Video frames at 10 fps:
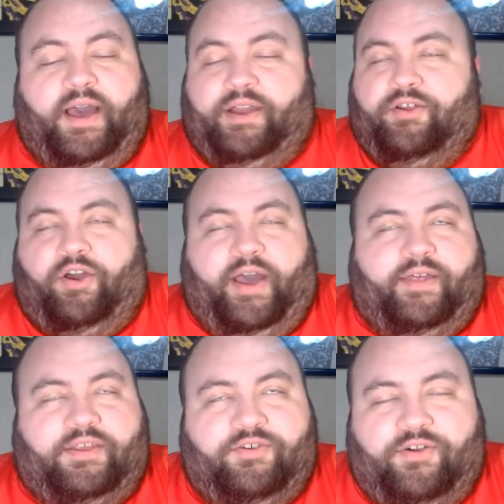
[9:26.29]
I don't know
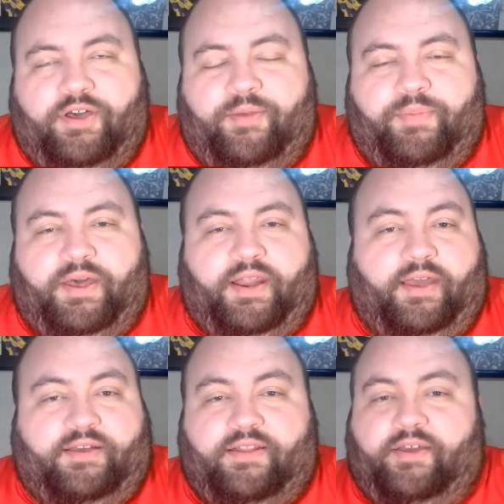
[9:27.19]
how they do it, but
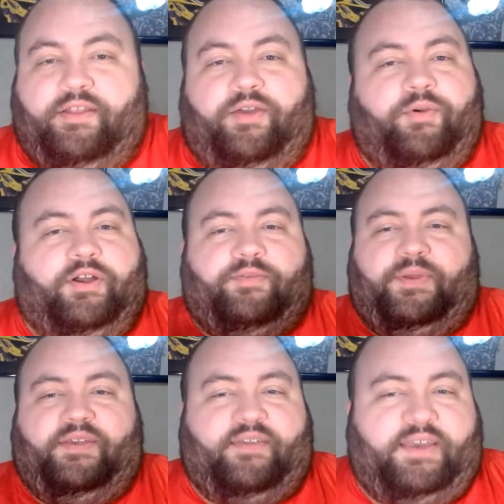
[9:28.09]
it clearly works
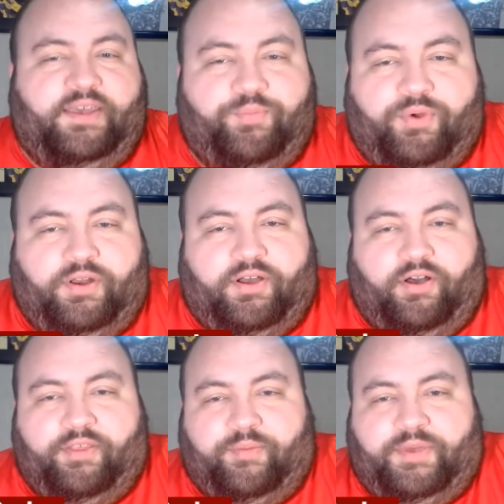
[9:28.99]
because I keep wanting to
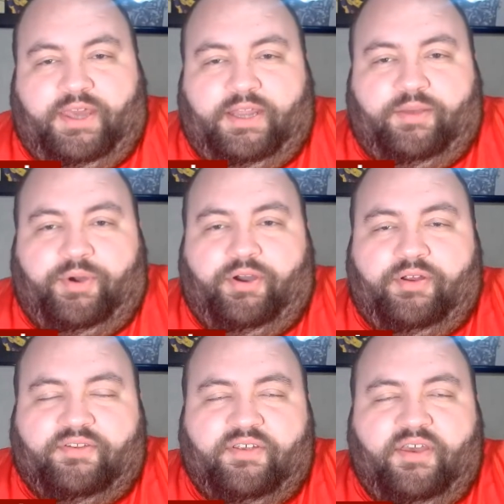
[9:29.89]
call them candy
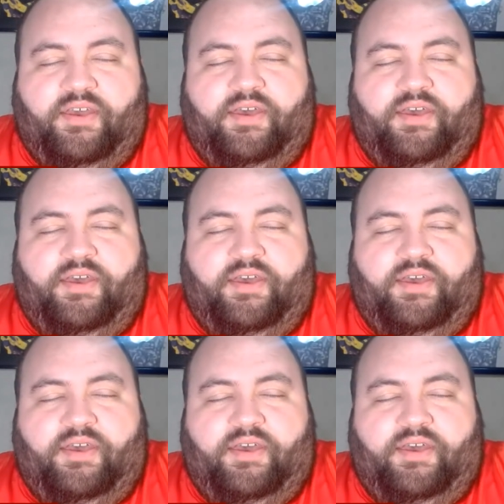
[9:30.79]
bars.